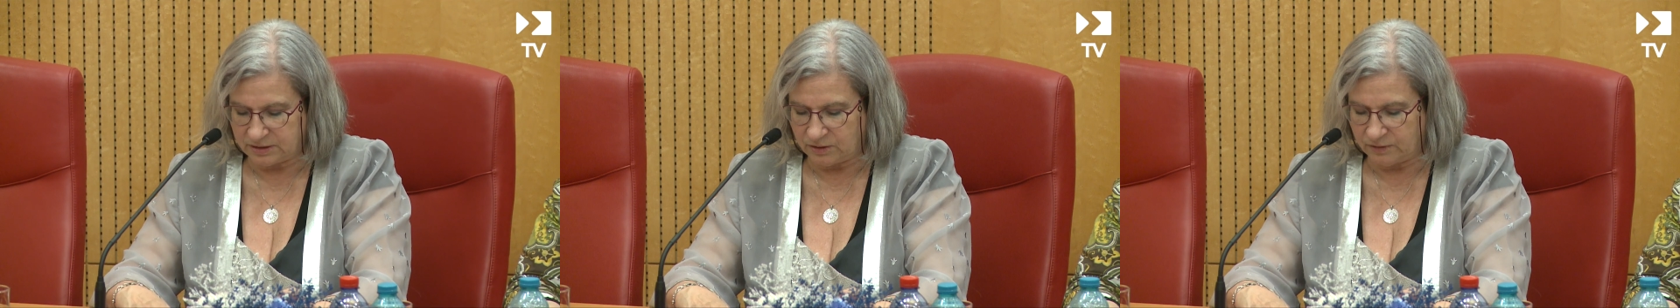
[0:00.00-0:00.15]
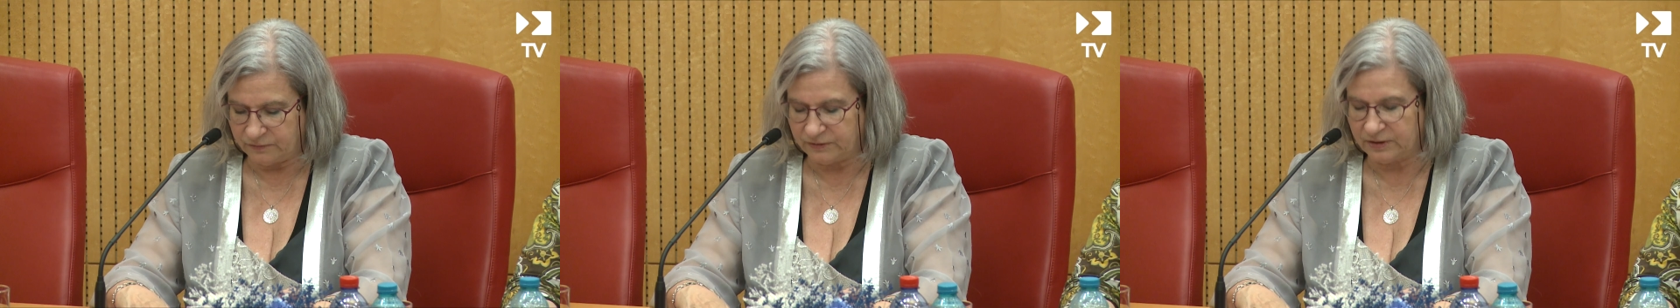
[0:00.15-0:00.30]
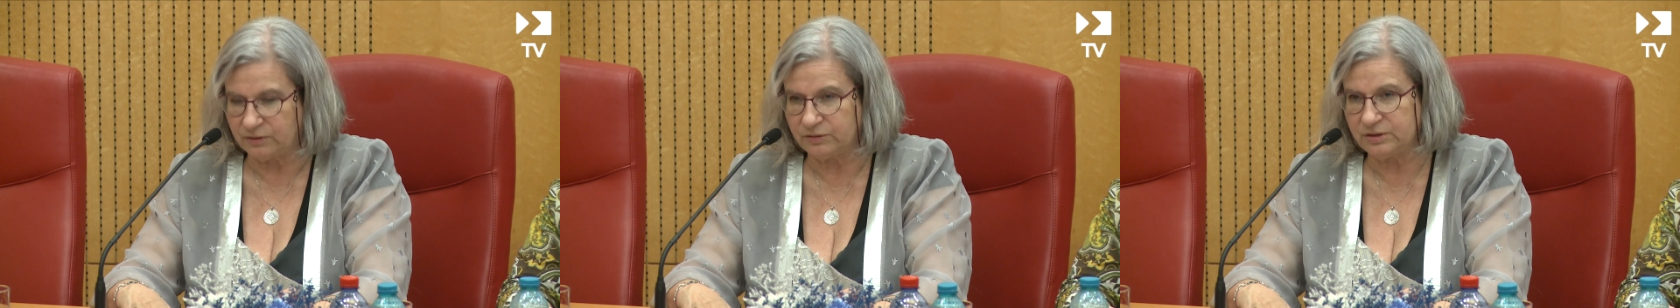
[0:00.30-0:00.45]

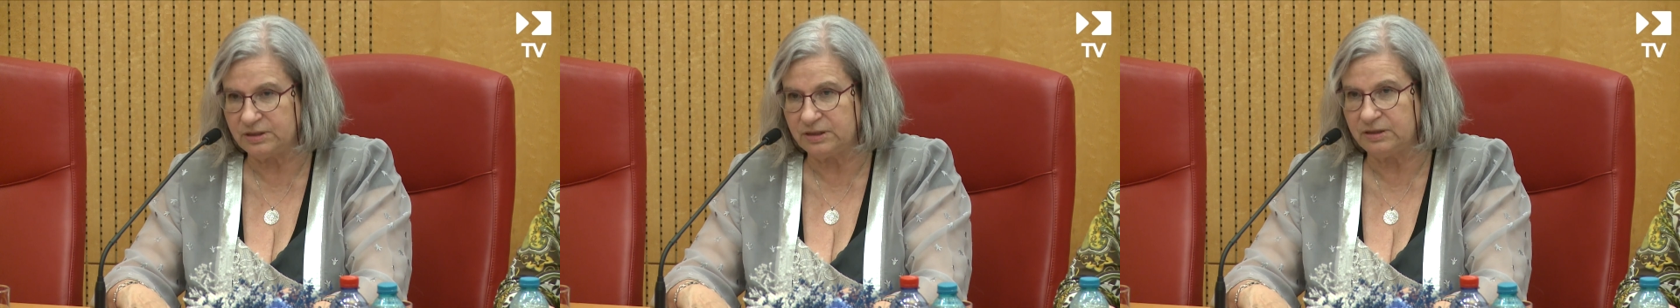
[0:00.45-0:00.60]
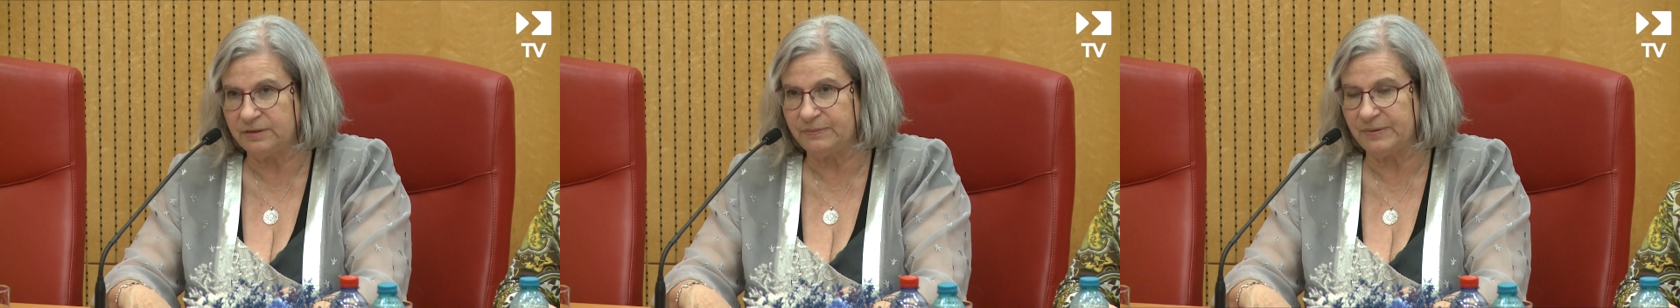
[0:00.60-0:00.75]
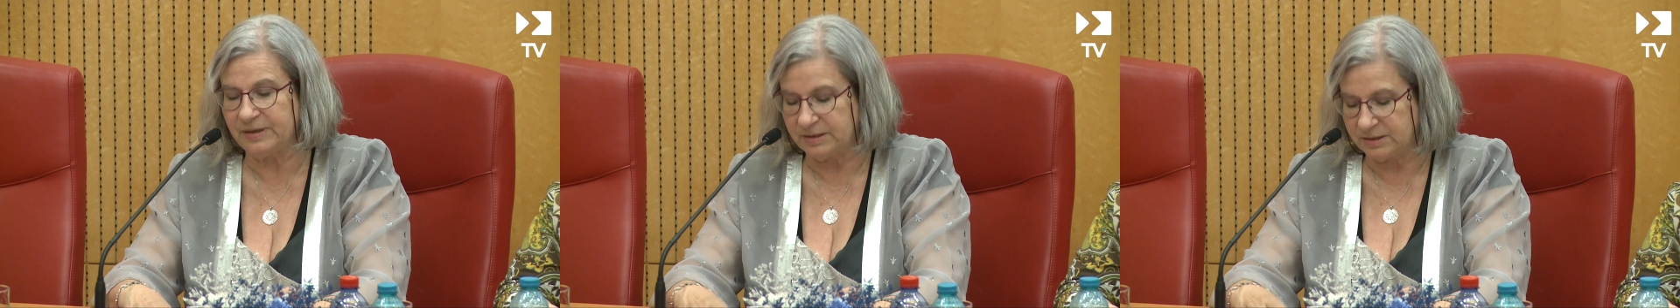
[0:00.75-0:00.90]
of our
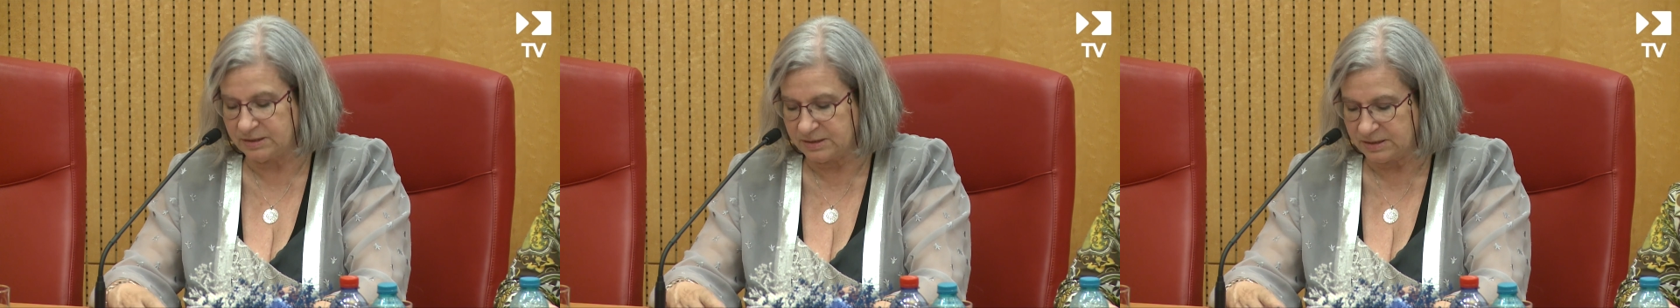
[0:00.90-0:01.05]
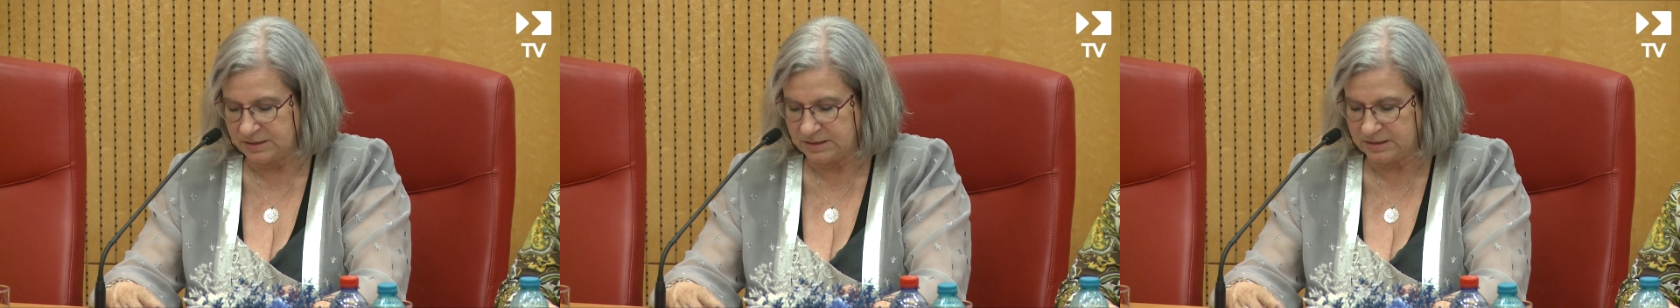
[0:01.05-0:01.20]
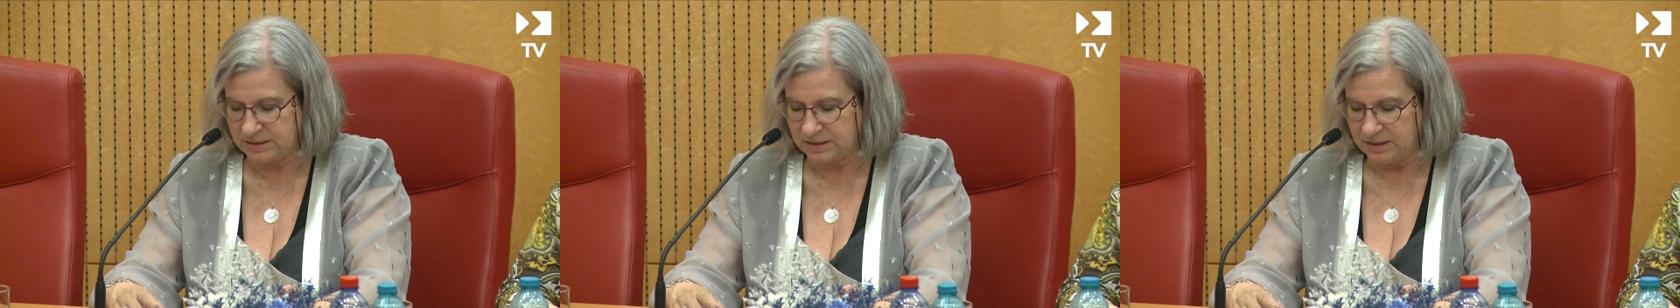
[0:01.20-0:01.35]

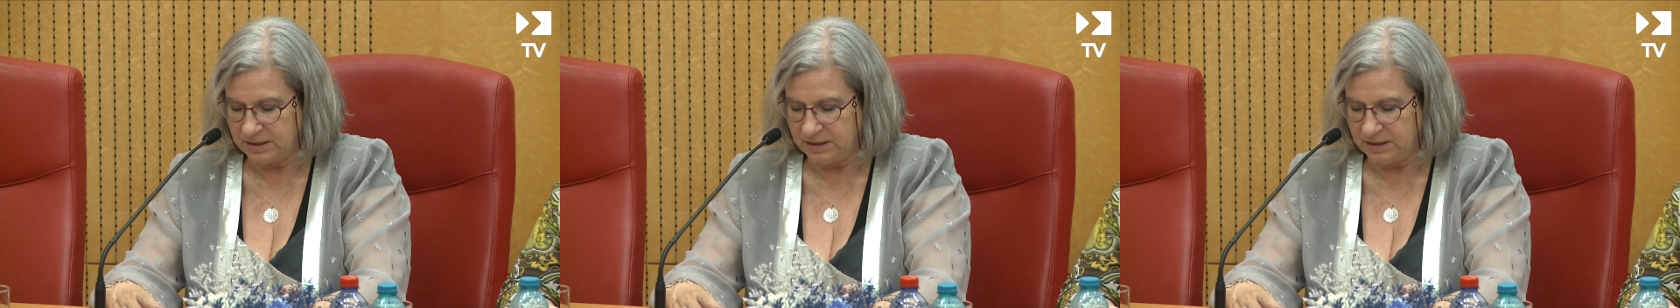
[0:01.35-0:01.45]
independence